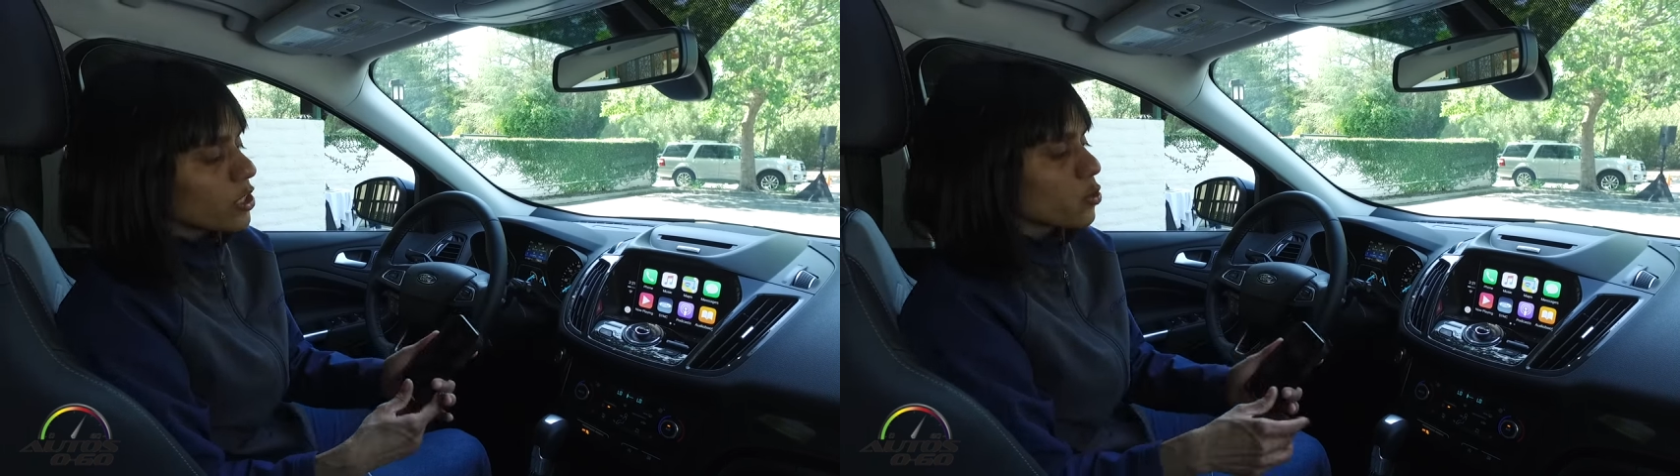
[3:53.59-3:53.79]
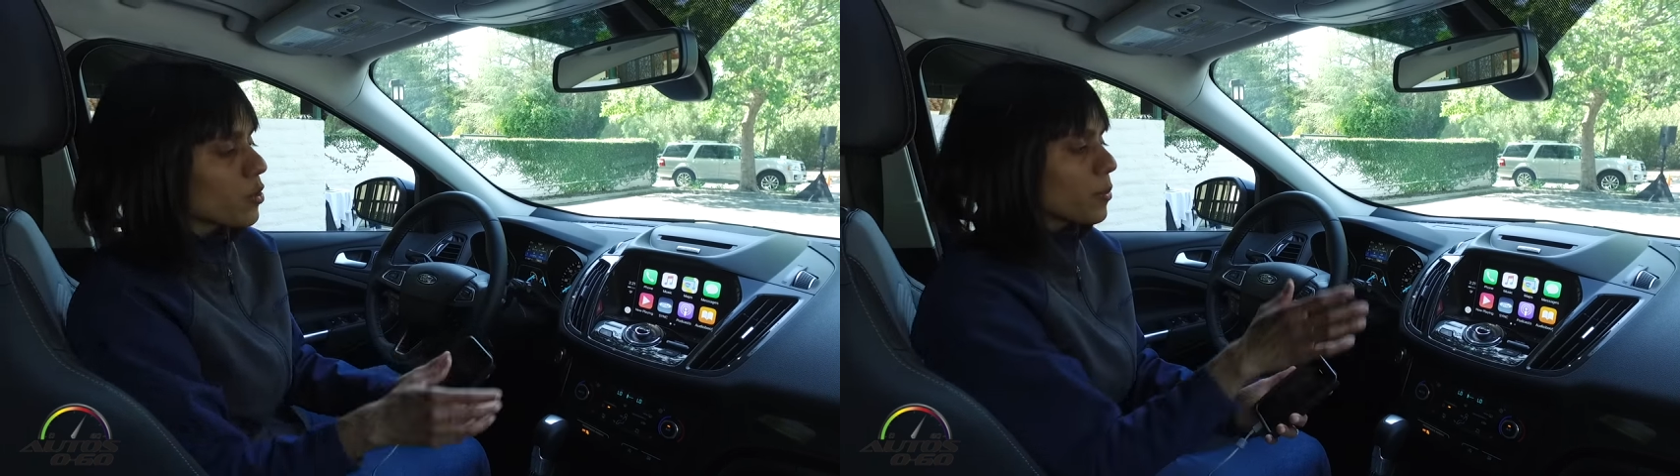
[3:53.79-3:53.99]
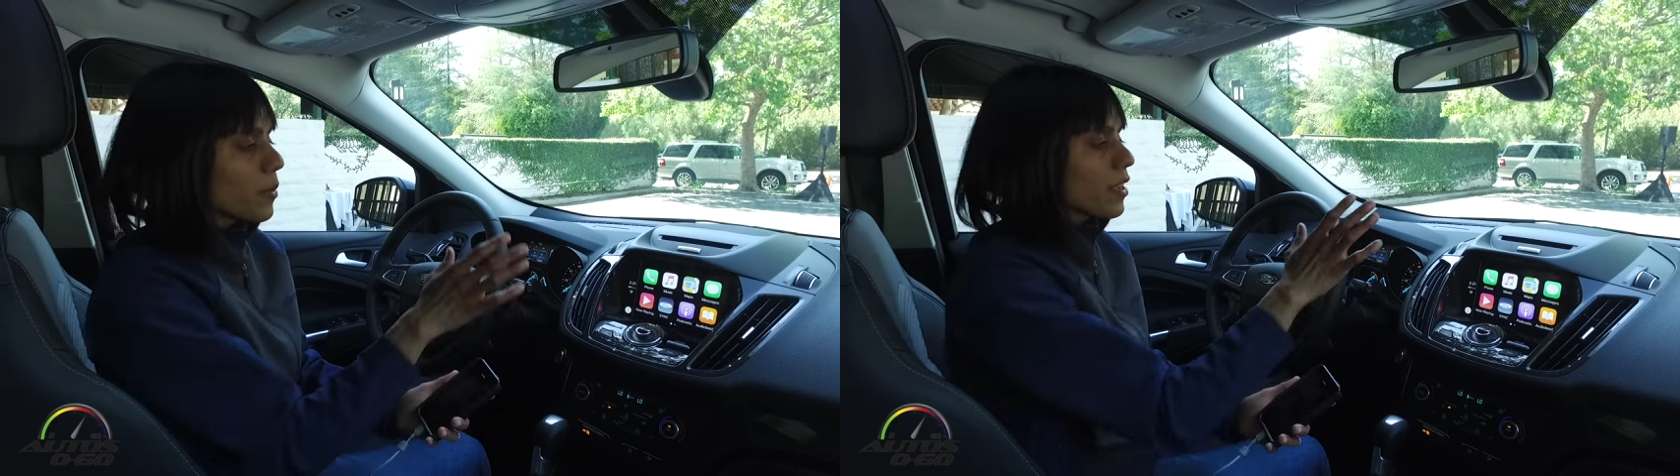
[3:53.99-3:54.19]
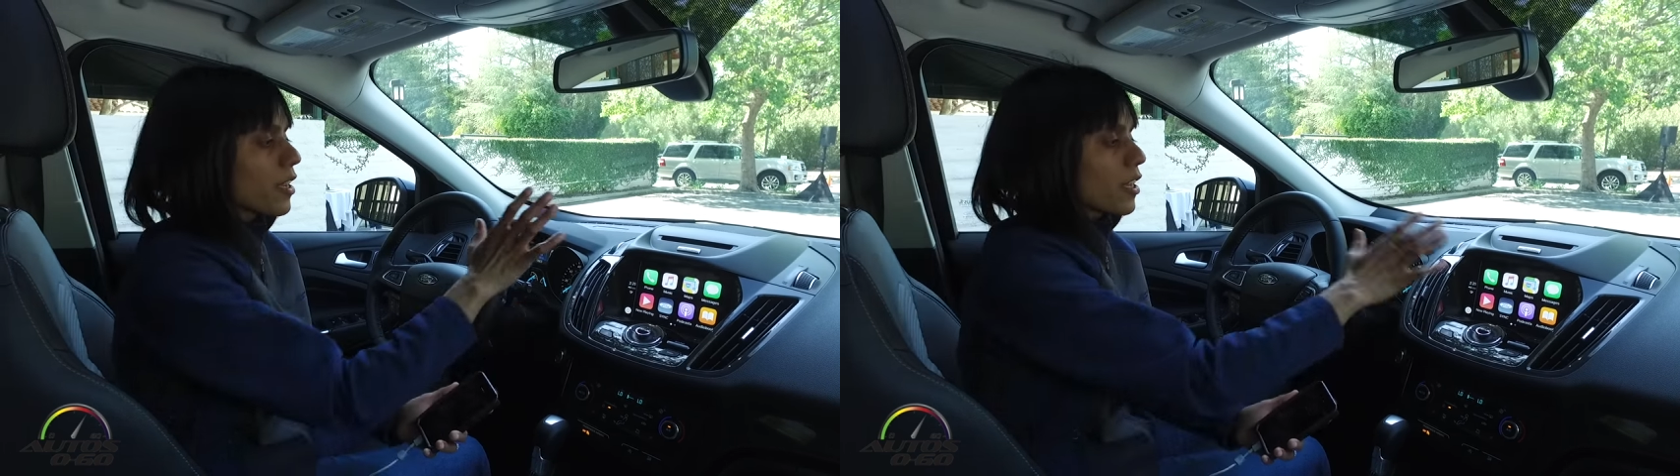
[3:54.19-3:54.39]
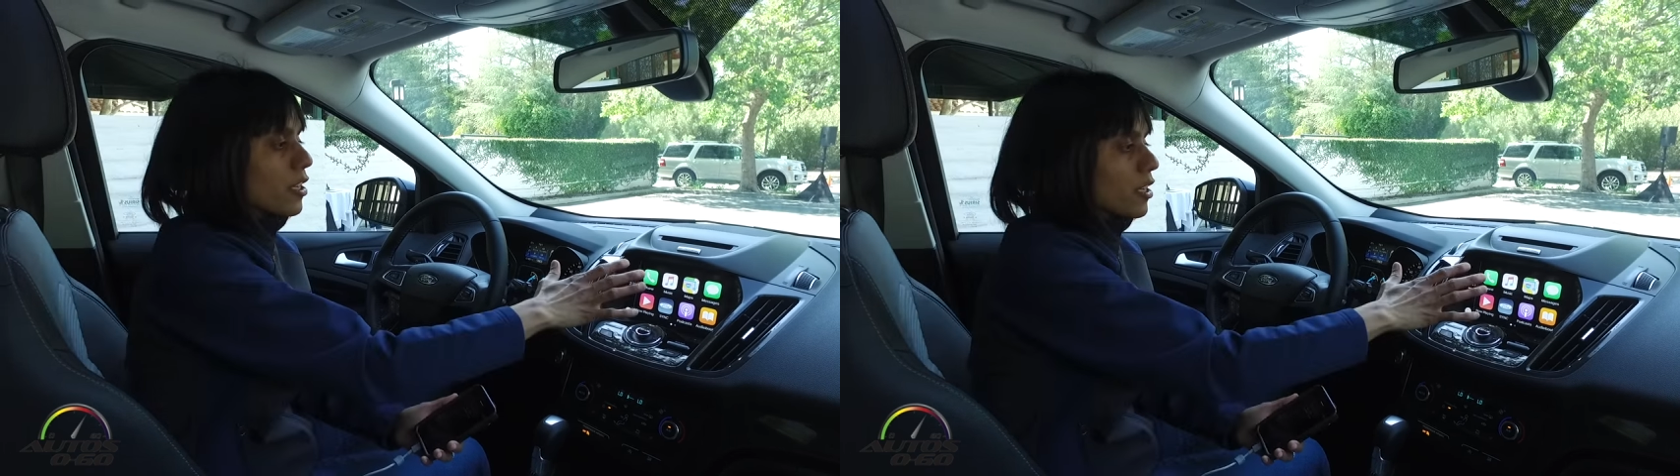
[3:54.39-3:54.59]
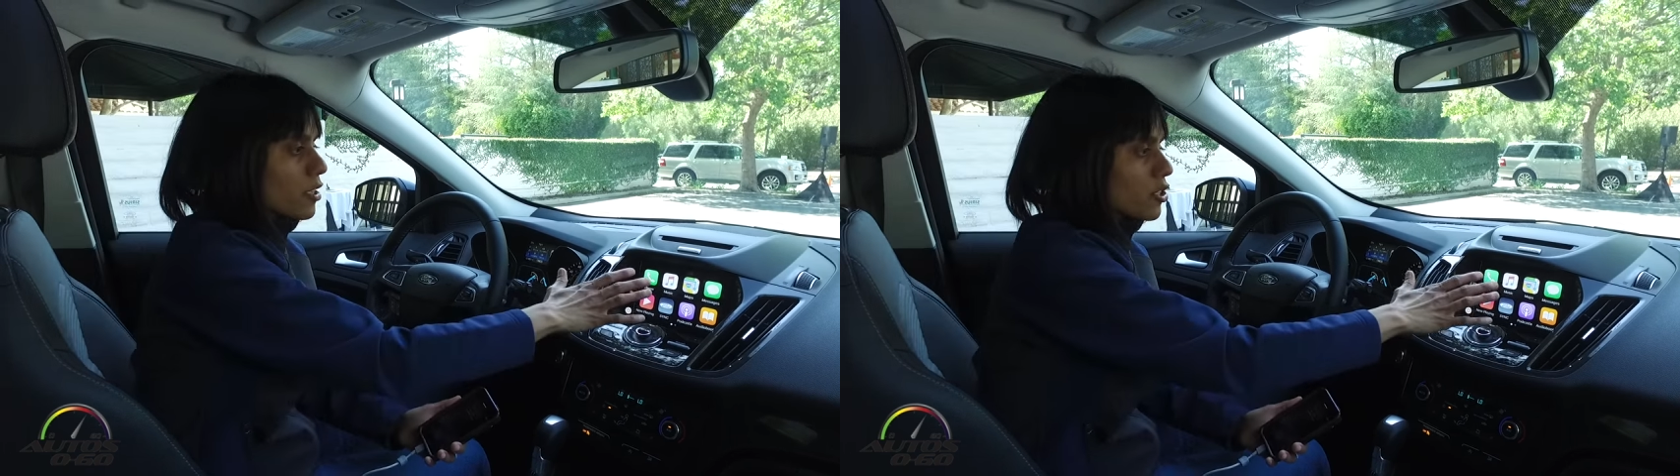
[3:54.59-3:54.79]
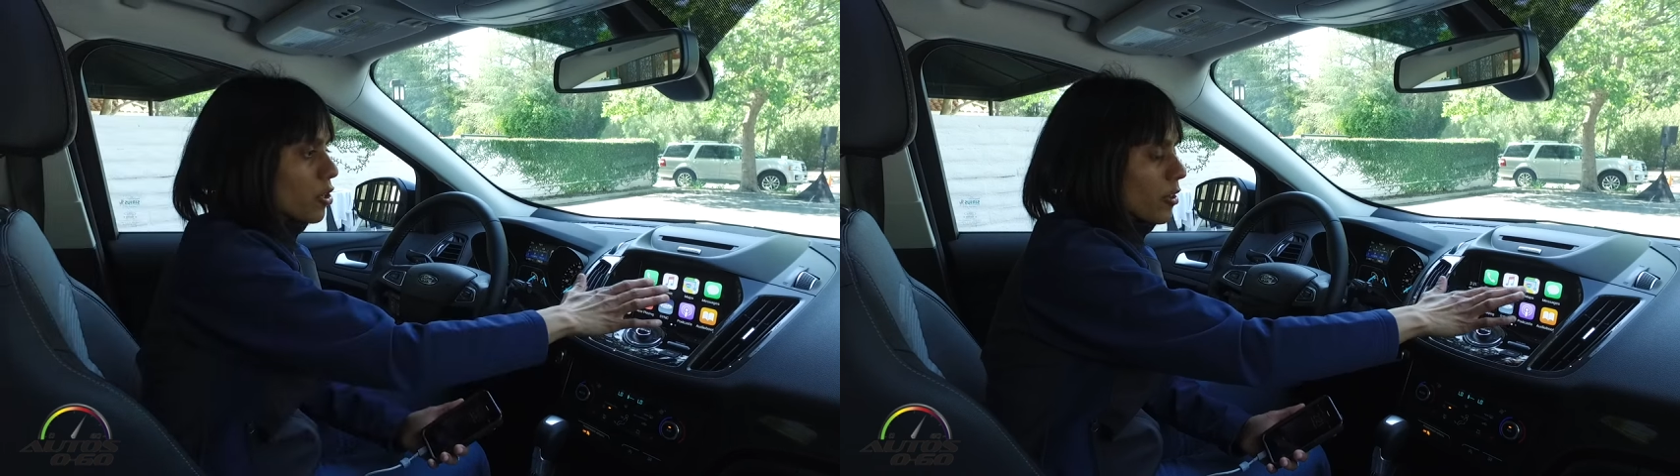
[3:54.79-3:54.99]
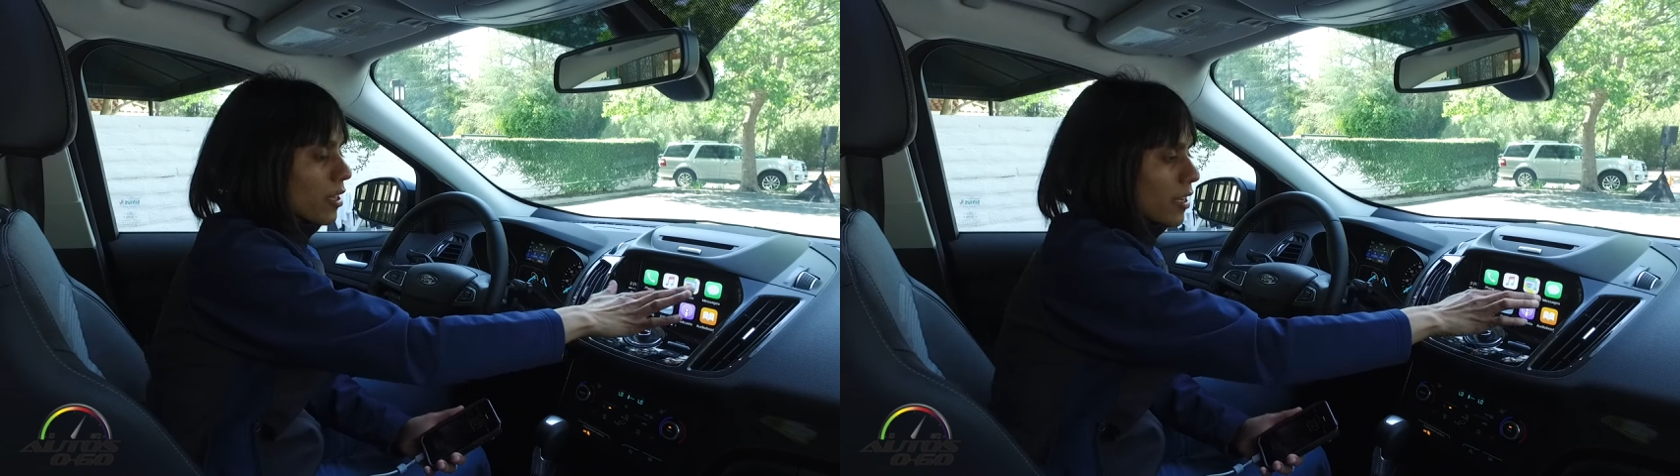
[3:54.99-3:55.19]
which will be
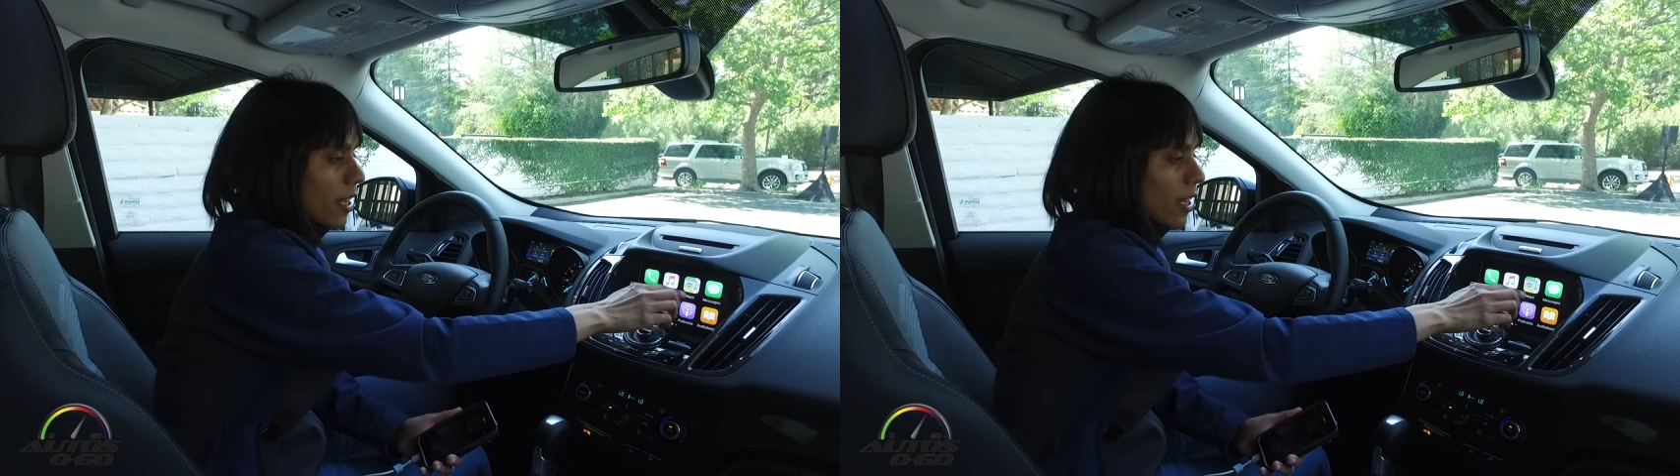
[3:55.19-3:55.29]
shown